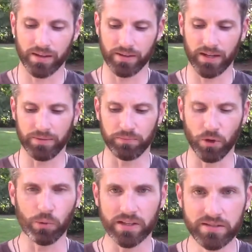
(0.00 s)
And
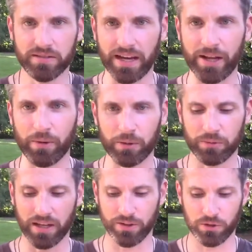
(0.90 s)
don't listen to anyone who
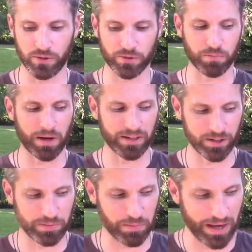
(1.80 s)
tells you there's money
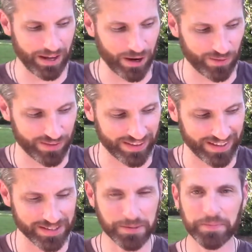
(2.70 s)
to be made off of
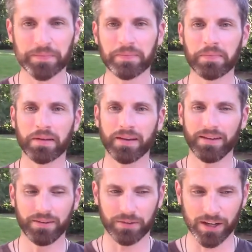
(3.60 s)
this.
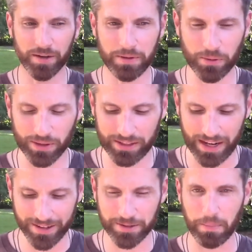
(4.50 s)
They're going to be really
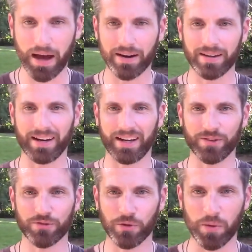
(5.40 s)
nice about it, and then
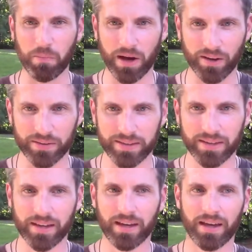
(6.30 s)
through the month,
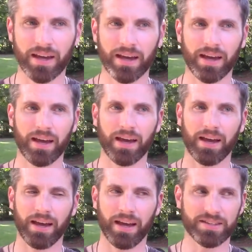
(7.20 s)

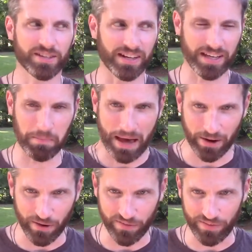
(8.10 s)
it's going to get
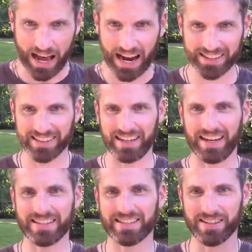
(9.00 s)
matter of fact, and then
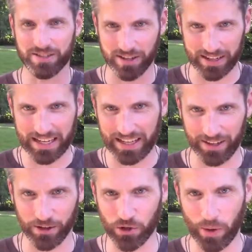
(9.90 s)
it's going to start getting
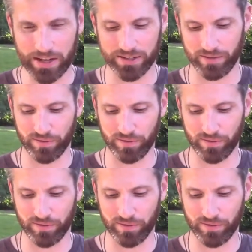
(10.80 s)
aggressive.